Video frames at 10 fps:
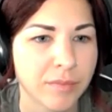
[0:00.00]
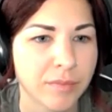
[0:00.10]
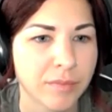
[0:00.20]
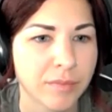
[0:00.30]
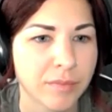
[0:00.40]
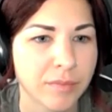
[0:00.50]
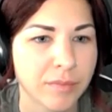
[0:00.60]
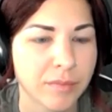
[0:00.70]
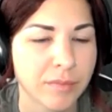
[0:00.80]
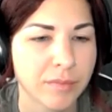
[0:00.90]

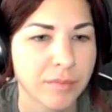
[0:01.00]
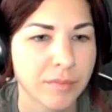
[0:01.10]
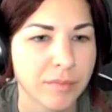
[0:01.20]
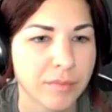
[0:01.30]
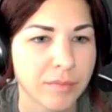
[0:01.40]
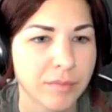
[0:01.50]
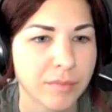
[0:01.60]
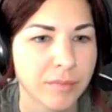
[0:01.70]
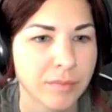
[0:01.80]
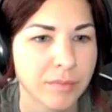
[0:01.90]

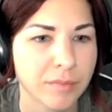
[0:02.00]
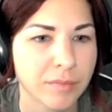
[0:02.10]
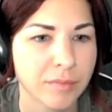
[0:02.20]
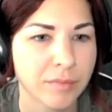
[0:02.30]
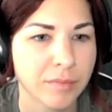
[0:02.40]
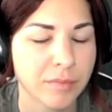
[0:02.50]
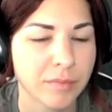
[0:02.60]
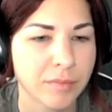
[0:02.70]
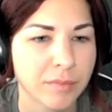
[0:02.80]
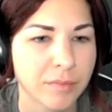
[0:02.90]

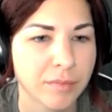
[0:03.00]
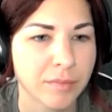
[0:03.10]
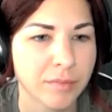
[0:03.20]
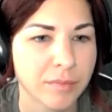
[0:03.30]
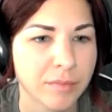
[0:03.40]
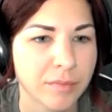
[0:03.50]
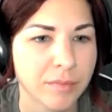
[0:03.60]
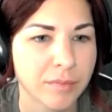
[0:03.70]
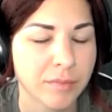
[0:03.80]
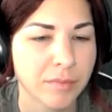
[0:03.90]

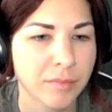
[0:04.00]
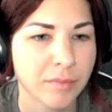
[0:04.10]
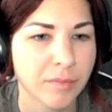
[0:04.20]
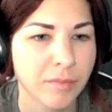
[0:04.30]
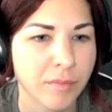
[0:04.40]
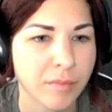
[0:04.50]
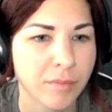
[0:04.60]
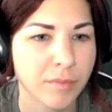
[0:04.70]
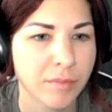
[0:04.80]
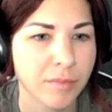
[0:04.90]

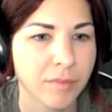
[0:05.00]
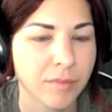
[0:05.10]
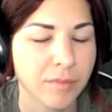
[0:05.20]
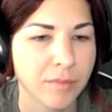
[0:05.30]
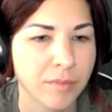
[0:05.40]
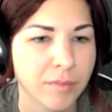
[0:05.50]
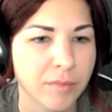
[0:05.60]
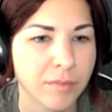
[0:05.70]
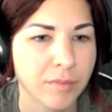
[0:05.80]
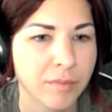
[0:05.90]

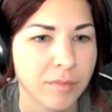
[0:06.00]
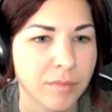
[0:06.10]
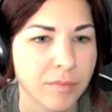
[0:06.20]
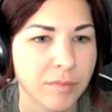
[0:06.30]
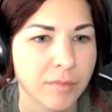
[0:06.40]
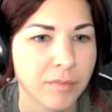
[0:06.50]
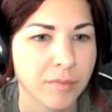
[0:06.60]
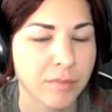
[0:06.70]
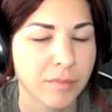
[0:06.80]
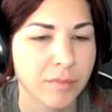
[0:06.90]

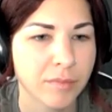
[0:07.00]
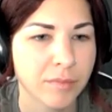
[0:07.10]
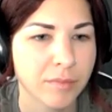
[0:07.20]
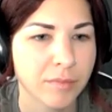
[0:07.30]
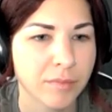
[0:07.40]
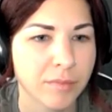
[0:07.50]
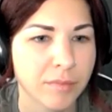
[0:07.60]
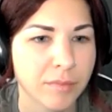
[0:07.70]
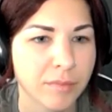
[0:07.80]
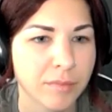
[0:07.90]
This person isn't speaking.